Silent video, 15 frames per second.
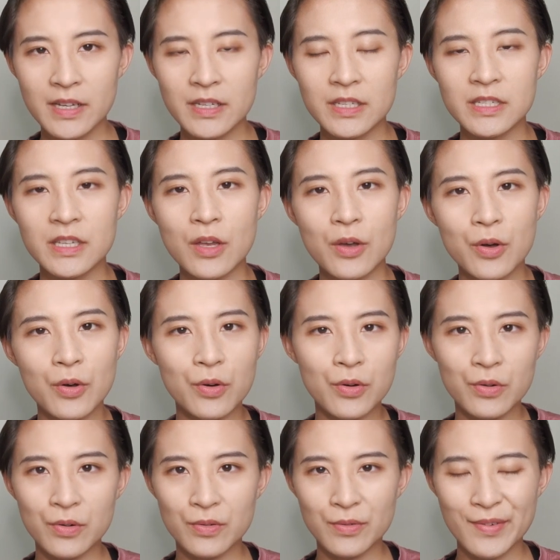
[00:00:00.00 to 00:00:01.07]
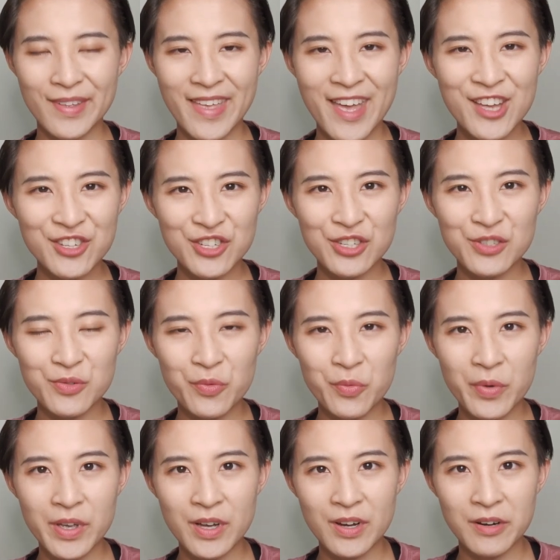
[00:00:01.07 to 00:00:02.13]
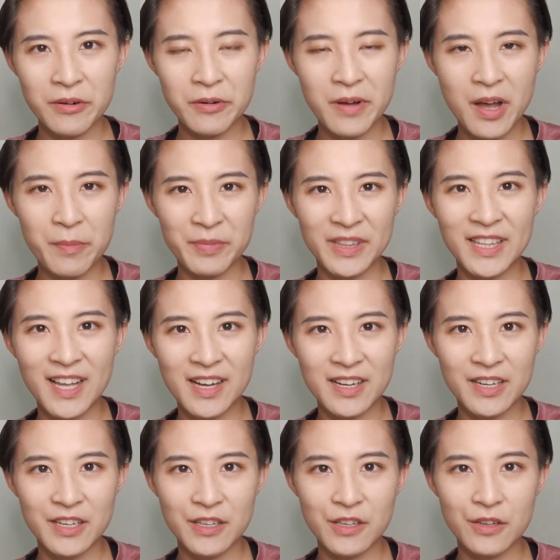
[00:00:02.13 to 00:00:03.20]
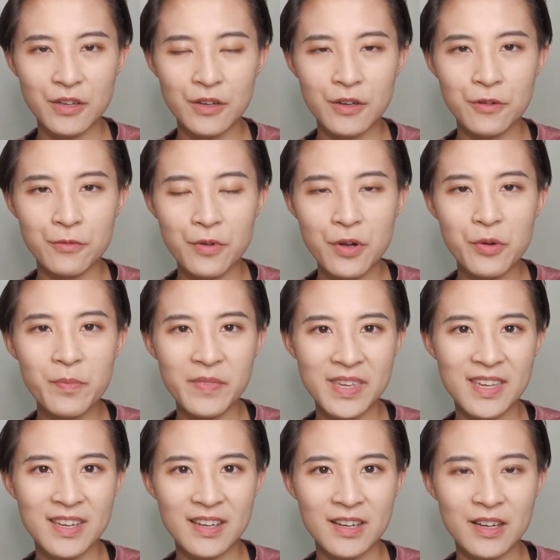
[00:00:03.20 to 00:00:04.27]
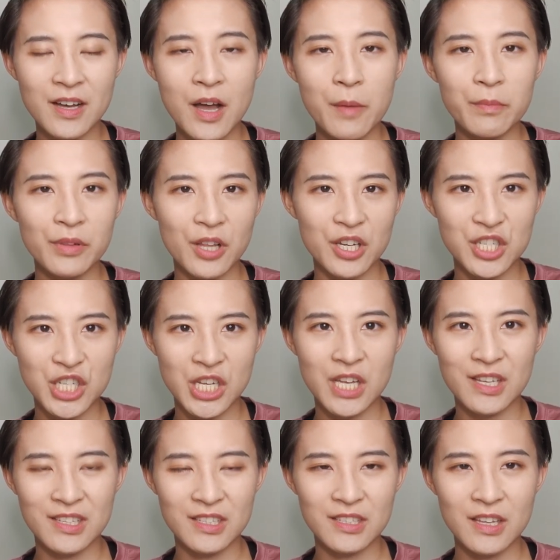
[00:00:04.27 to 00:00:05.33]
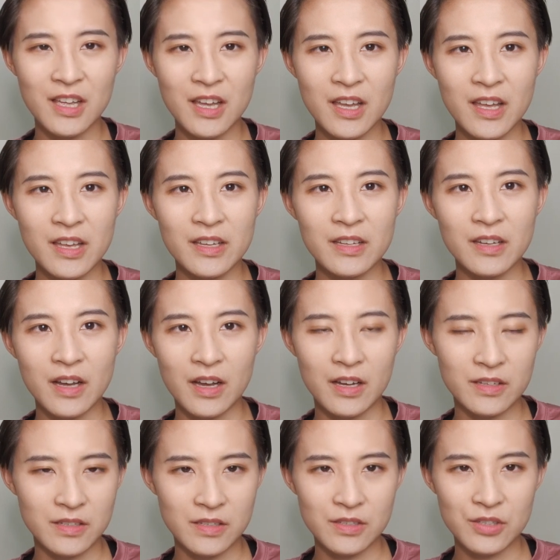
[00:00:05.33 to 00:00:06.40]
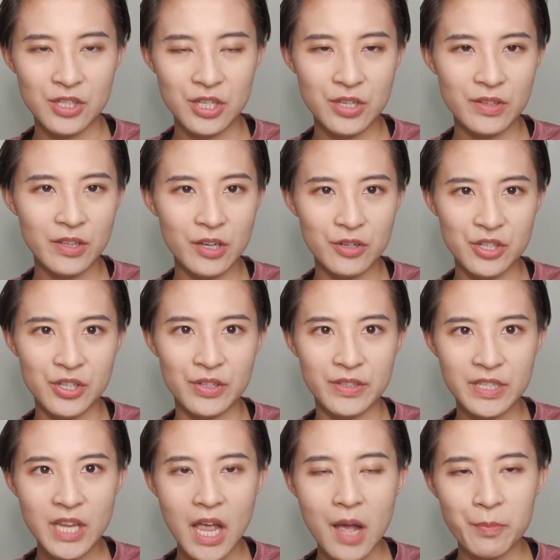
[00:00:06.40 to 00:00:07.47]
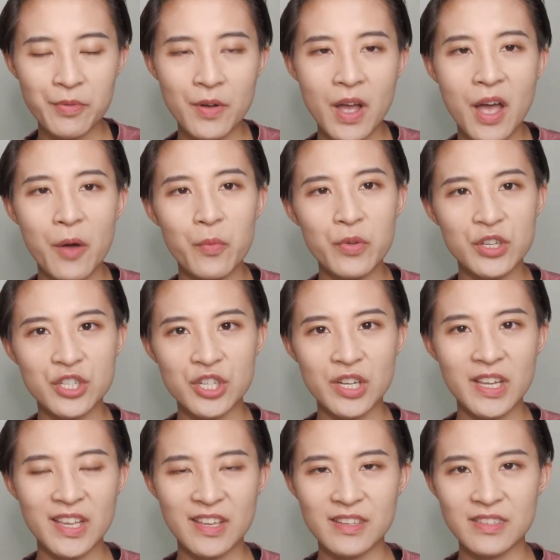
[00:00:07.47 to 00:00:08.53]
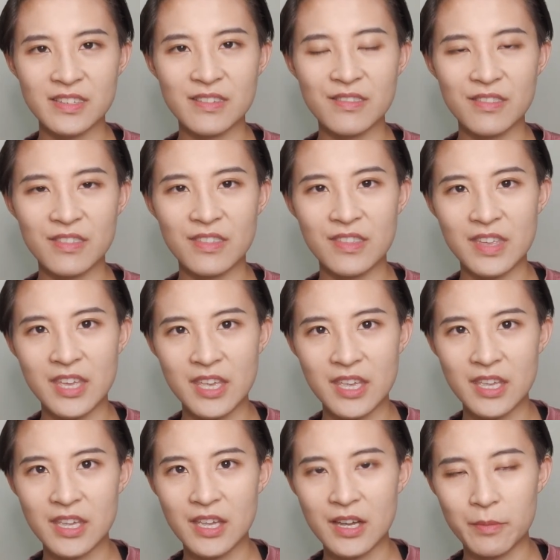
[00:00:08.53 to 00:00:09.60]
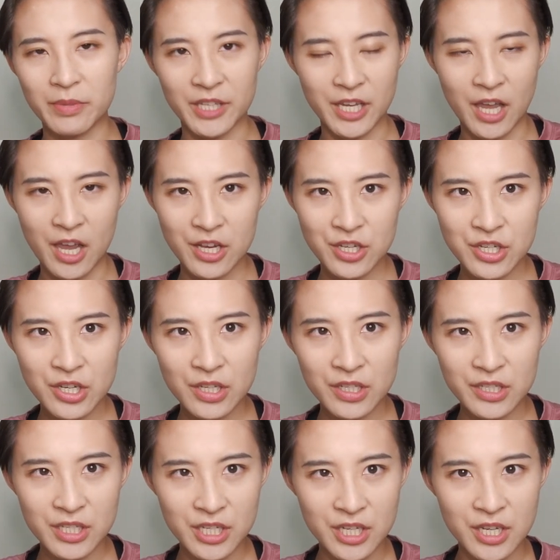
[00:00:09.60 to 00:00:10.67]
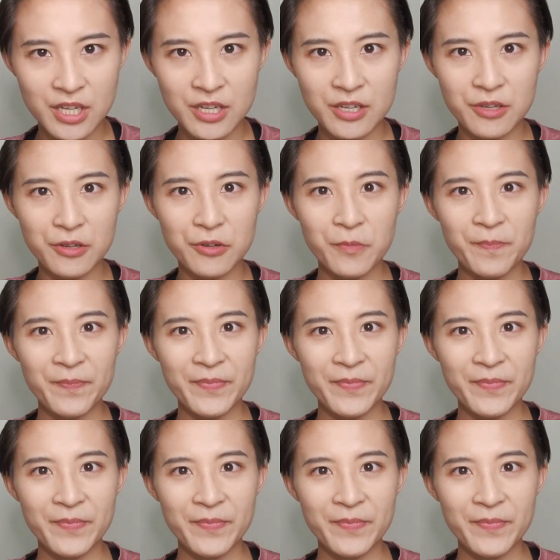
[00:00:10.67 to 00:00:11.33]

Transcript: So Hedgehog will apply Chromium blockchain to launch a dApp, which is the application to